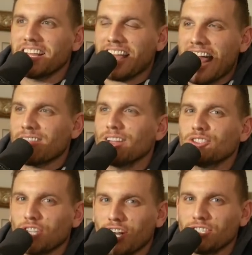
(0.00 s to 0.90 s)
the Catholic
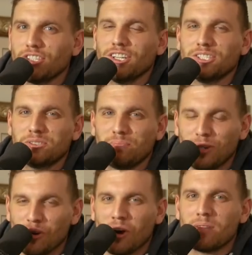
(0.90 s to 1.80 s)
Church is
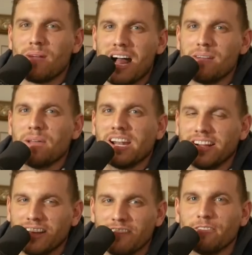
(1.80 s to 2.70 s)
pure, mom, and I
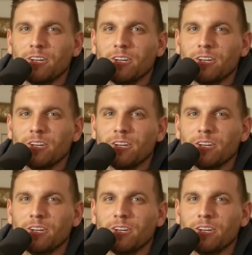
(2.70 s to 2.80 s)
love